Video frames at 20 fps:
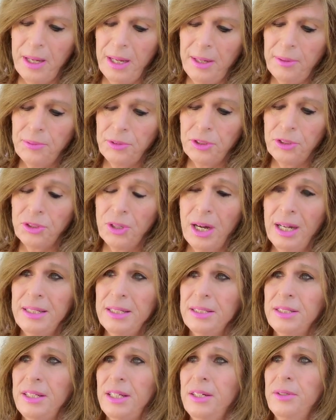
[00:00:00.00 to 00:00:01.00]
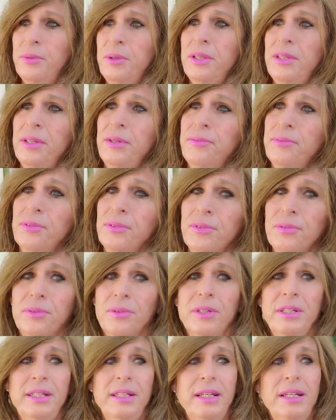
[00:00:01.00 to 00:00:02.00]
After trying to deal with it for
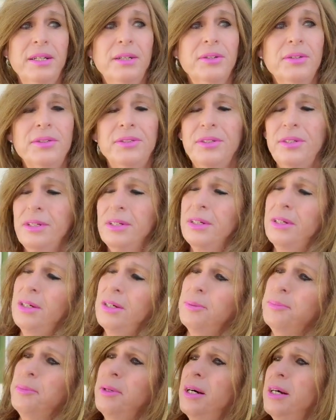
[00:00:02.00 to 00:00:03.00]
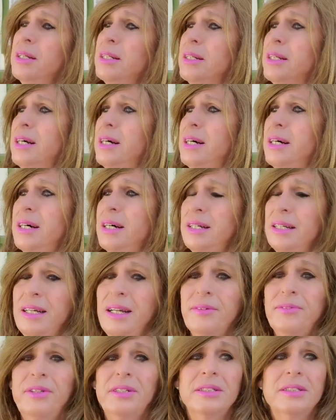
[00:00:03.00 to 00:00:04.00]
three years and oh my God,
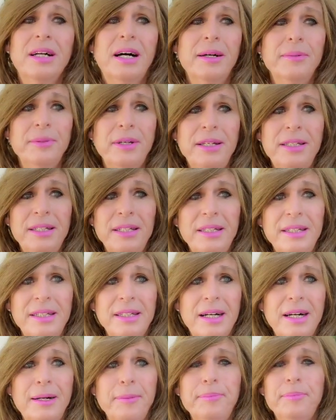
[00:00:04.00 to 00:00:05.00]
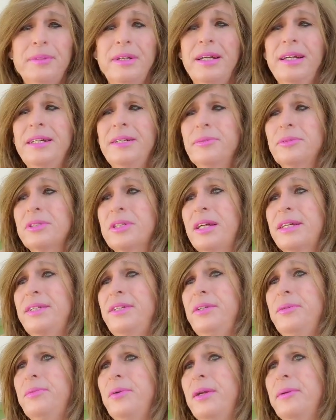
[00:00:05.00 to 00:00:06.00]
and every time they did an update, it was
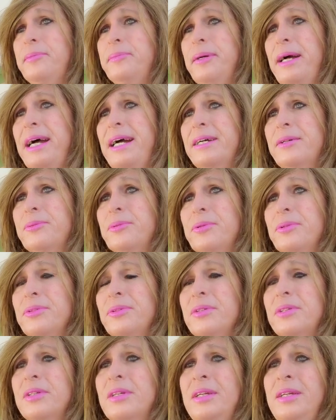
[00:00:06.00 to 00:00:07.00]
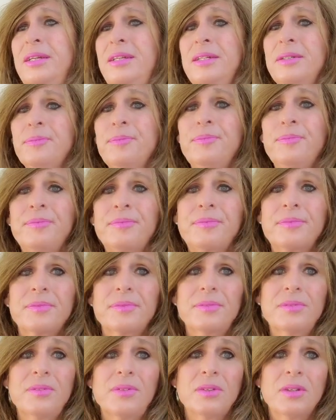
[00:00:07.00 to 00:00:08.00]
like you went backwards.
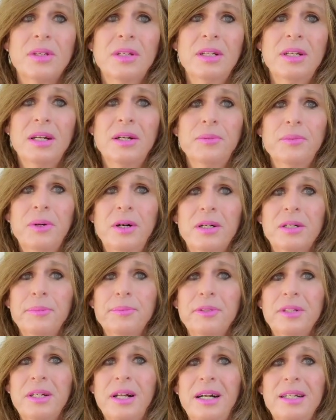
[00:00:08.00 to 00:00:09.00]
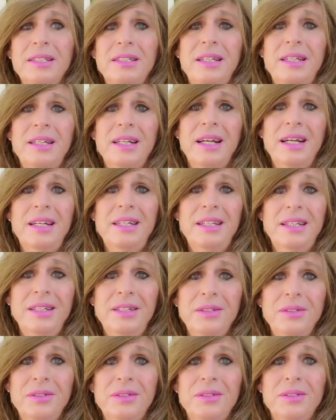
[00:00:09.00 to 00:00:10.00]
You know, welcome to
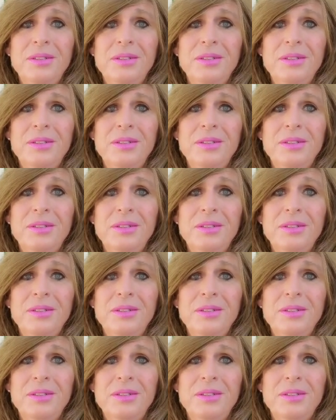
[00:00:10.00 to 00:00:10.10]
1980.